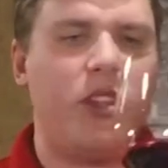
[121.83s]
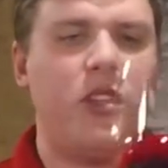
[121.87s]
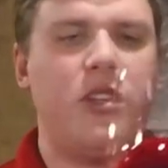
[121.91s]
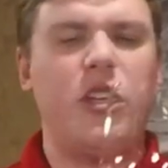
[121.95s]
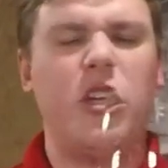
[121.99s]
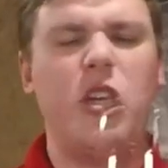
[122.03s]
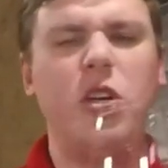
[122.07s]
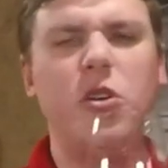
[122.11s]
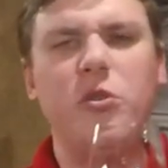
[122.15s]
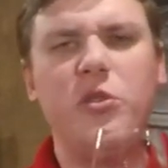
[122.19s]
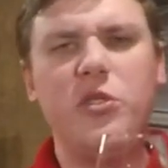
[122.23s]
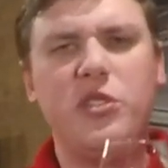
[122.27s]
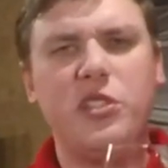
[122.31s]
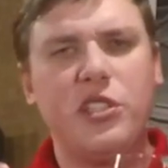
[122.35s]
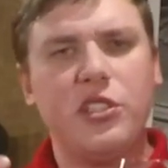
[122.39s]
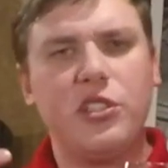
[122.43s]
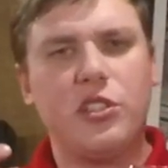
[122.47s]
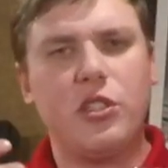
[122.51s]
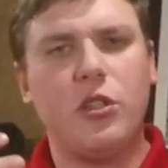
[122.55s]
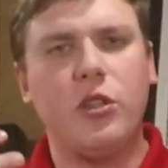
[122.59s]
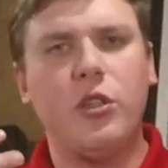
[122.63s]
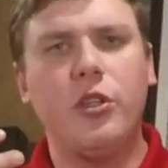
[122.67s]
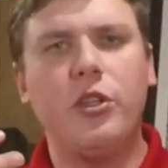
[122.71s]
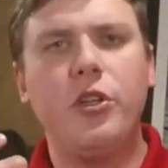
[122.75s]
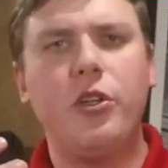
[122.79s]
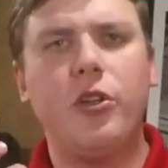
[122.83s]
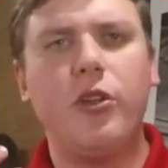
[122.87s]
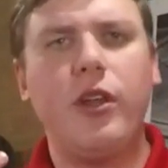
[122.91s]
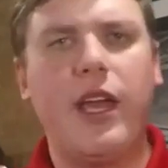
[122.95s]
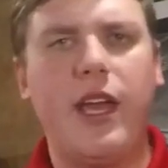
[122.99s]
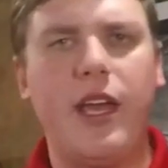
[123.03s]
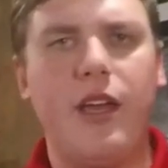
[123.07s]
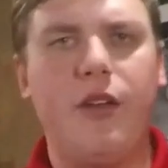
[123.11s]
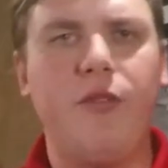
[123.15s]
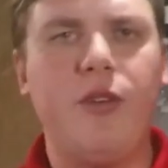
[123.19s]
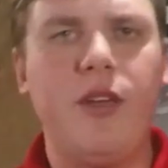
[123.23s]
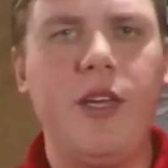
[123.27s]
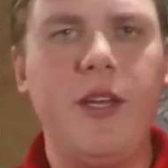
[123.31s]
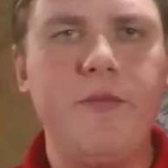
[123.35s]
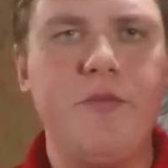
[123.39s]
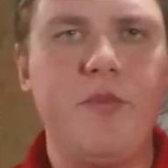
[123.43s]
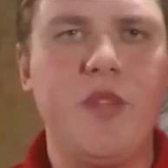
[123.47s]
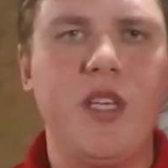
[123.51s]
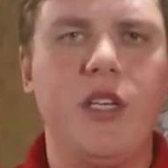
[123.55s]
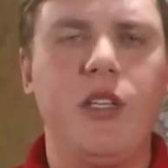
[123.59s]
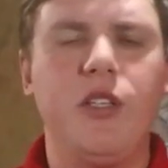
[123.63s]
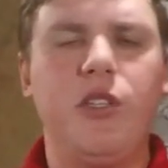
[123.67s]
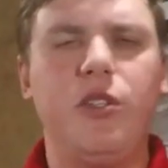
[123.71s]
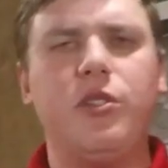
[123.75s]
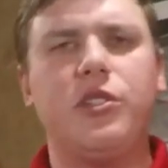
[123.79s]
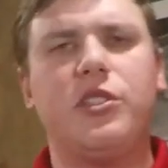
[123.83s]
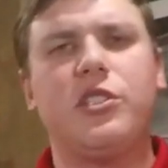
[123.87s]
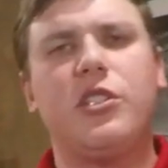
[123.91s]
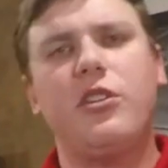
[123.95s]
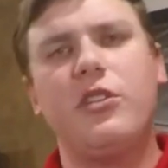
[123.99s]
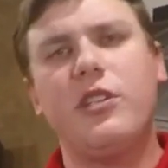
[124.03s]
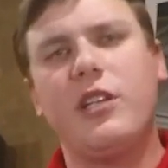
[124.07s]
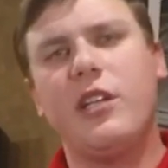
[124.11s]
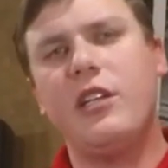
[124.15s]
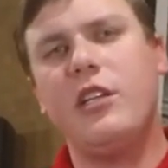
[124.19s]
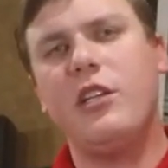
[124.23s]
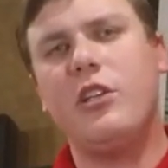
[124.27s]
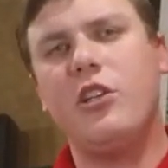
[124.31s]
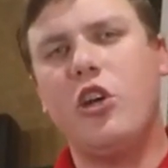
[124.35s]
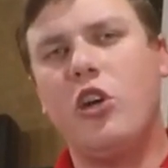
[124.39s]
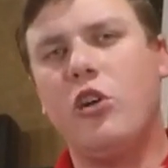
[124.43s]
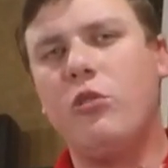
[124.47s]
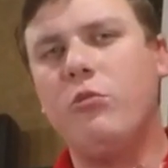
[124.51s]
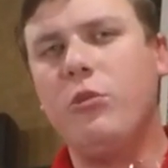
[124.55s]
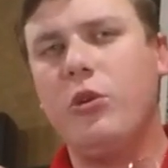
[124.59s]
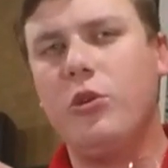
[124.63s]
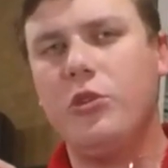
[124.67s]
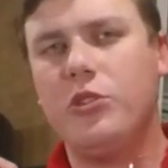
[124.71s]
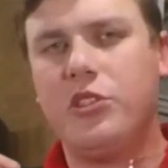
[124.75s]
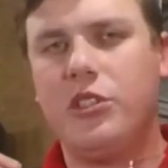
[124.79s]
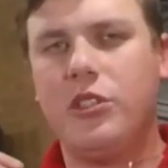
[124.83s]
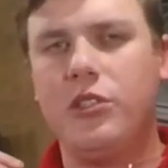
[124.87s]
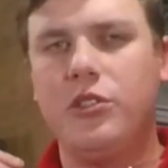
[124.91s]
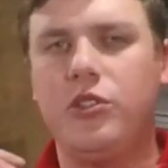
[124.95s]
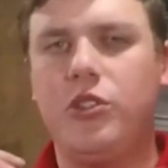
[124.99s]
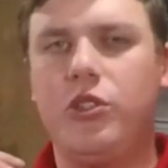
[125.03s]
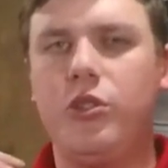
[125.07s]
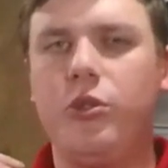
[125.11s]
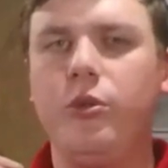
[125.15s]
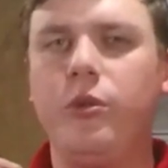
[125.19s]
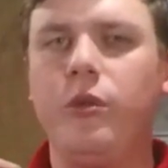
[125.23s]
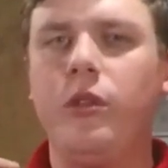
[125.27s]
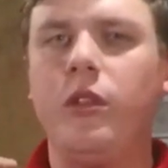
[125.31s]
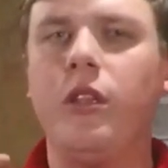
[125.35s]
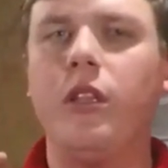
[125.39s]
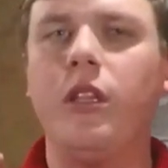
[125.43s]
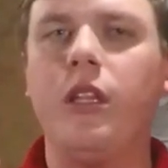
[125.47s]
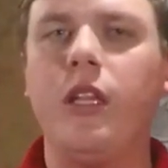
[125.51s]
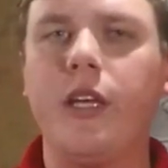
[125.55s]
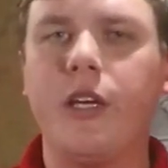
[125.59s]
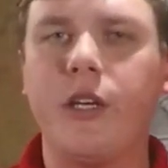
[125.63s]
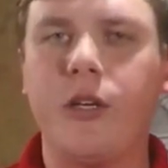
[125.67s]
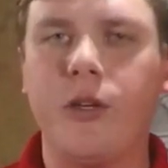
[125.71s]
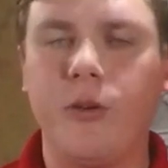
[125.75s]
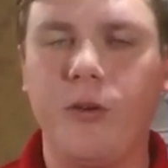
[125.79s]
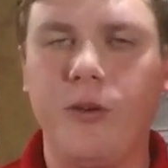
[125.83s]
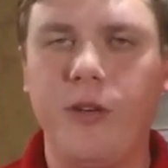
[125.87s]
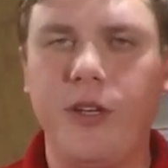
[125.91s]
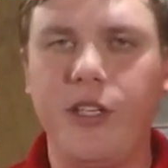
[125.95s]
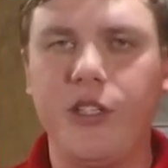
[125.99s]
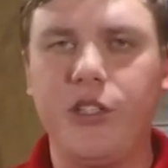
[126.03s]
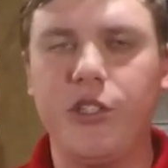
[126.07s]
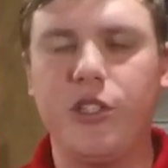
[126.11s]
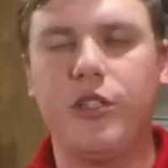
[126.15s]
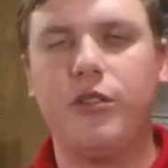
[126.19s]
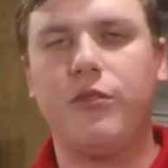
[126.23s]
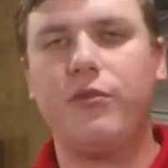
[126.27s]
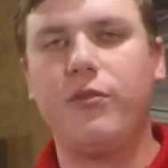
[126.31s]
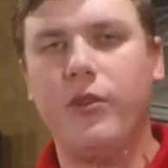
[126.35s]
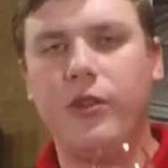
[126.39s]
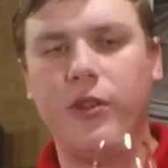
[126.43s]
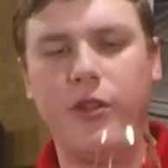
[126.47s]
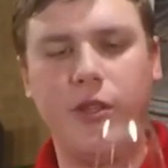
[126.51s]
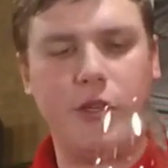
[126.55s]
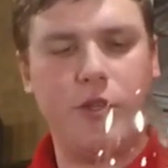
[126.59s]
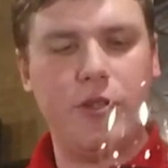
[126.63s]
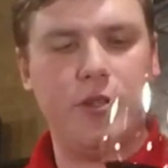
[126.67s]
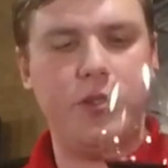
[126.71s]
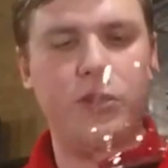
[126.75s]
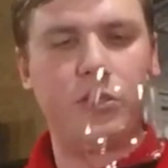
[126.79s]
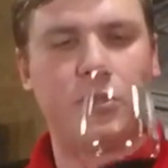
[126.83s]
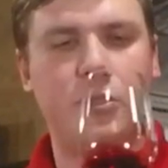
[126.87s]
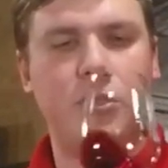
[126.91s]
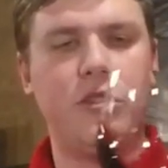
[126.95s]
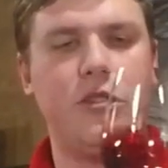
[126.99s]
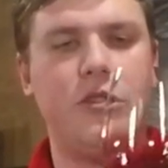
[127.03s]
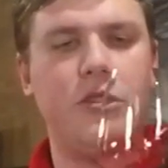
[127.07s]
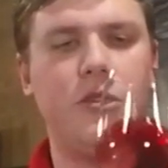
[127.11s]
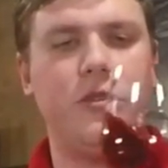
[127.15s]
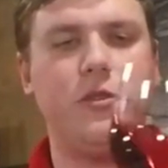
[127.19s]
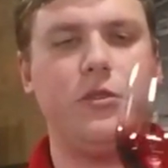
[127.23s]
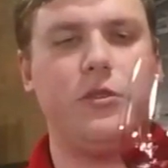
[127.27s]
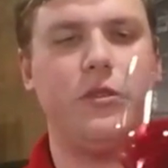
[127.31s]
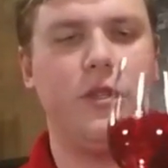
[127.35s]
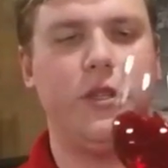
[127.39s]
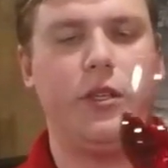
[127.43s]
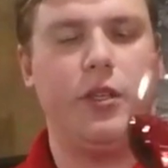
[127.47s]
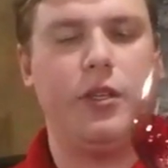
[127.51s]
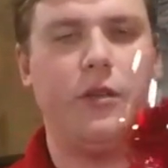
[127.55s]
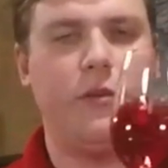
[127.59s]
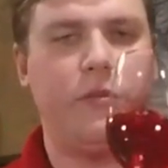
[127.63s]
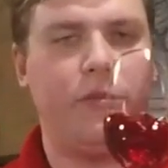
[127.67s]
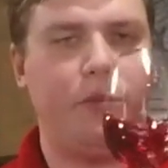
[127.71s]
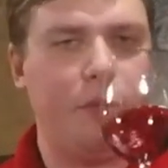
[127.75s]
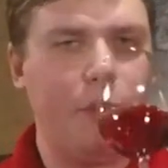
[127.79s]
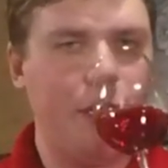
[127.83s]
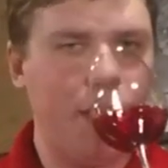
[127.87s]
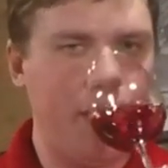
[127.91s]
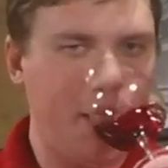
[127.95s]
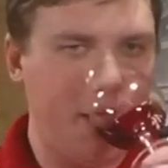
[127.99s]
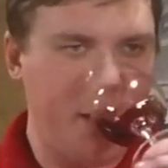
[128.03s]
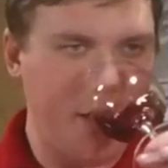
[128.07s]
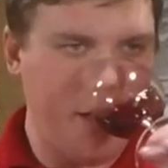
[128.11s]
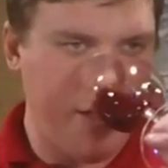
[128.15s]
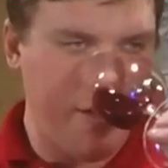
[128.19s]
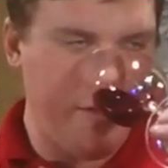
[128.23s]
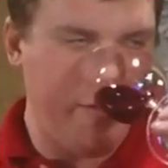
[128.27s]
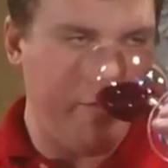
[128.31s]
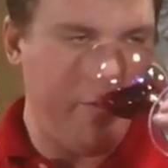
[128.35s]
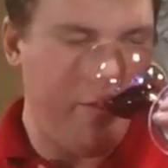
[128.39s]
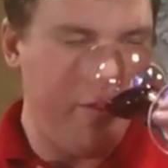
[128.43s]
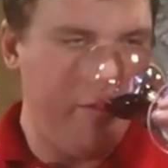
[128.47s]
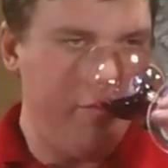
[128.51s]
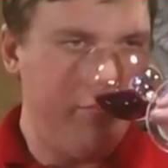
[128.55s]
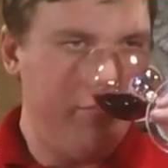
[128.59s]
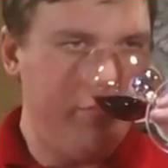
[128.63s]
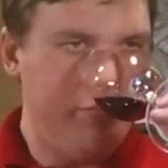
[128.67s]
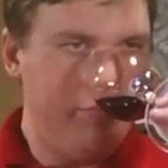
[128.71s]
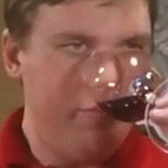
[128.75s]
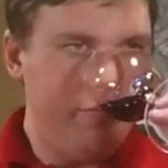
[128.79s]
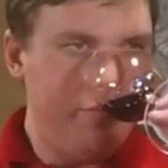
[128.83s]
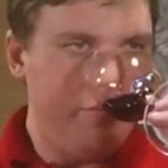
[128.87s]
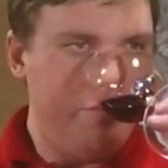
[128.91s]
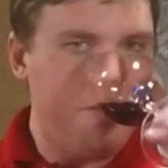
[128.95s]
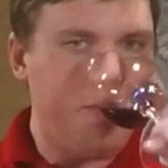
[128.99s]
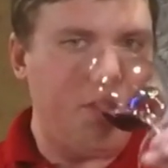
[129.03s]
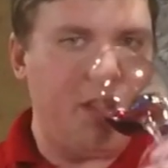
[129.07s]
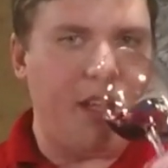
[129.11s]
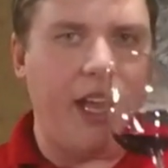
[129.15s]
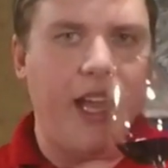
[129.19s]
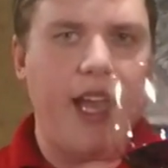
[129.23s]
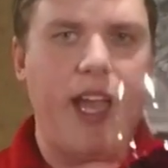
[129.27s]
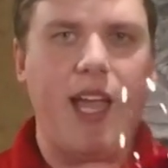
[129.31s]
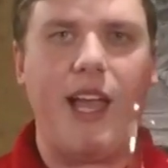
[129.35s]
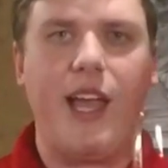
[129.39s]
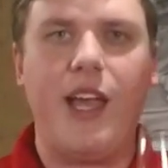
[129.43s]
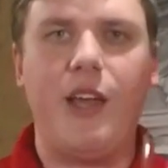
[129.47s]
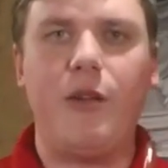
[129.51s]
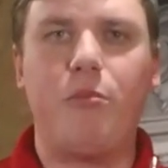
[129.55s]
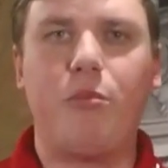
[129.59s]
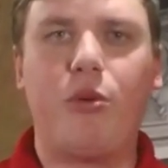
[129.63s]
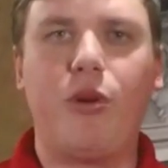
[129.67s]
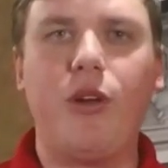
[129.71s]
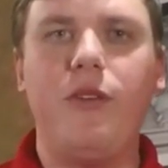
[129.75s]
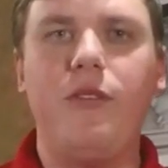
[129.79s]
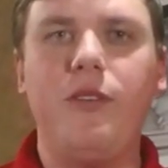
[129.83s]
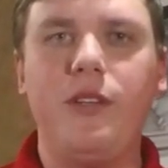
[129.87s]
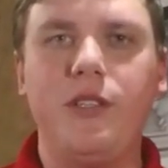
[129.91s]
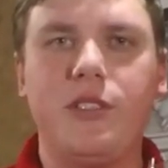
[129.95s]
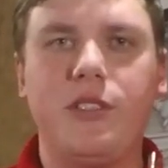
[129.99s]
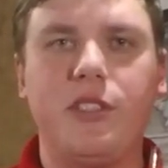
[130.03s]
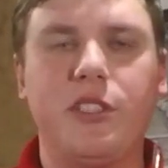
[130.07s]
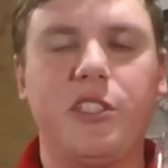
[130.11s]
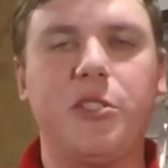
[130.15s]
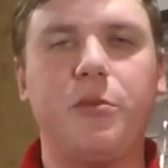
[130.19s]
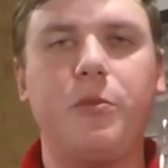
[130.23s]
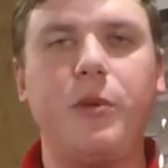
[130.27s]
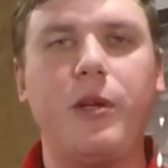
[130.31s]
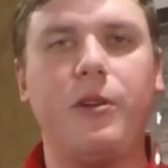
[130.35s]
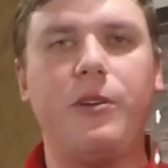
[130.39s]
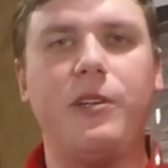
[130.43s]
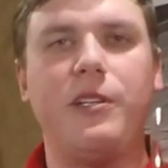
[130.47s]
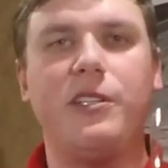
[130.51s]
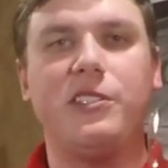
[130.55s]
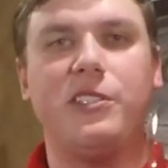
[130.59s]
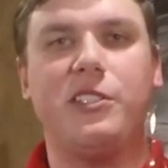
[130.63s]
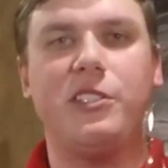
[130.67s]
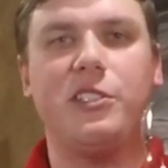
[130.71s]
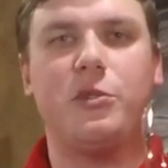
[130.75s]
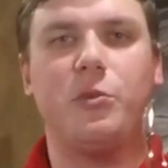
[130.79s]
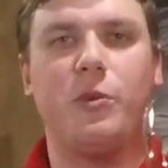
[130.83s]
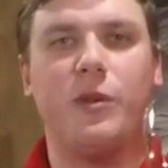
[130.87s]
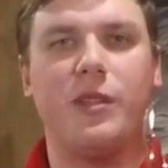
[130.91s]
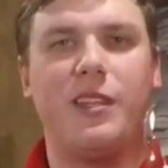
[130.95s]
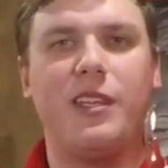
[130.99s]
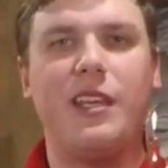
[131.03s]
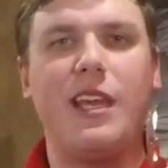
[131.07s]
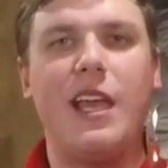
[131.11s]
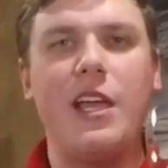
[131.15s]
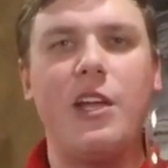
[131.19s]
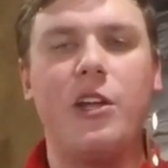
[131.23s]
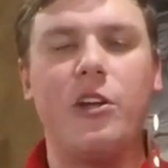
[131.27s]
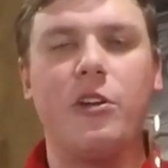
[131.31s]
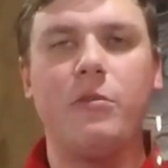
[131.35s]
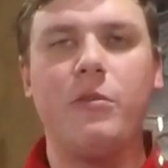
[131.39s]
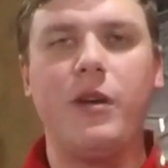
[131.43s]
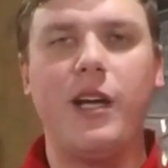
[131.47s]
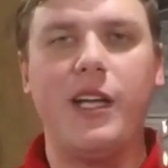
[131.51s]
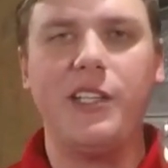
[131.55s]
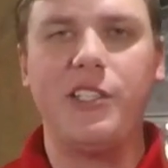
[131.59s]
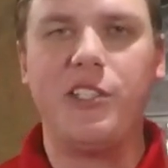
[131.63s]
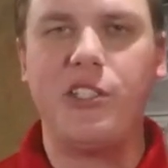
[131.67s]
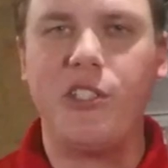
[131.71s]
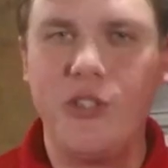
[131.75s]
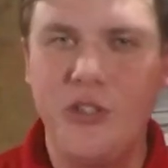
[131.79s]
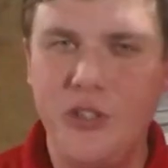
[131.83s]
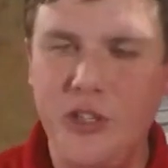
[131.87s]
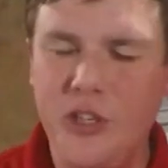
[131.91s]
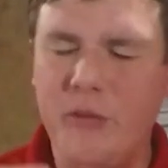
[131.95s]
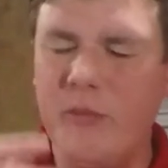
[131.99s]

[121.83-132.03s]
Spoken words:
The nose is a little heavy. You start getting almost into licorice for those who may have had previous experiences with the Jägermeister.